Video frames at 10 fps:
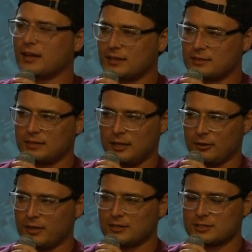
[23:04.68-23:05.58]
has,
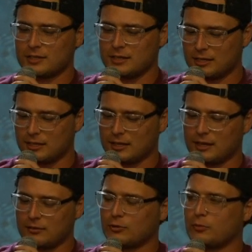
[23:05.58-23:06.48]
they see it and they
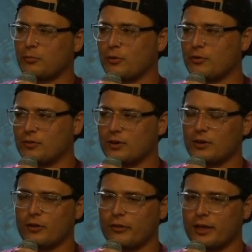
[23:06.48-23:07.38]
have to approve it and
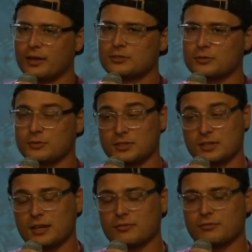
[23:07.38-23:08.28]
all that, so it's
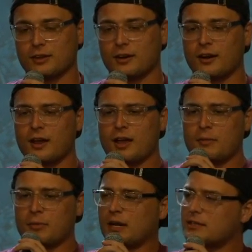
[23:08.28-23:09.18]
safe there.
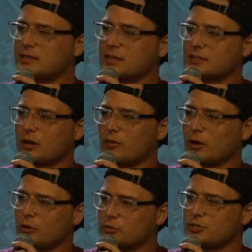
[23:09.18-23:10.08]
But it takes all the
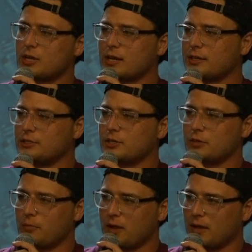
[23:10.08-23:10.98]
loose change in
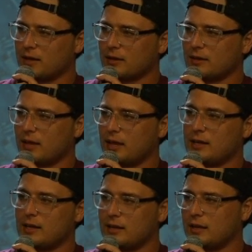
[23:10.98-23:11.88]
your bank and
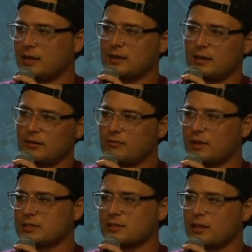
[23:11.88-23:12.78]
it
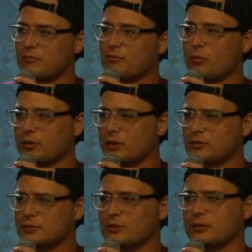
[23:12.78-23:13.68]
invests that for you.
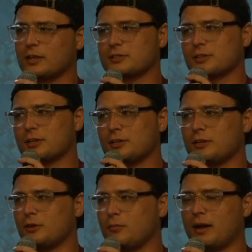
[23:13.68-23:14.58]
So let's say
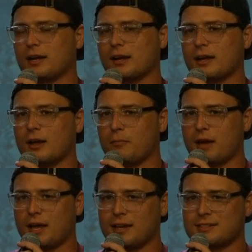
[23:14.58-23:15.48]
your bank account
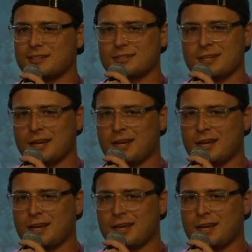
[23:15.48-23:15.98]
balance is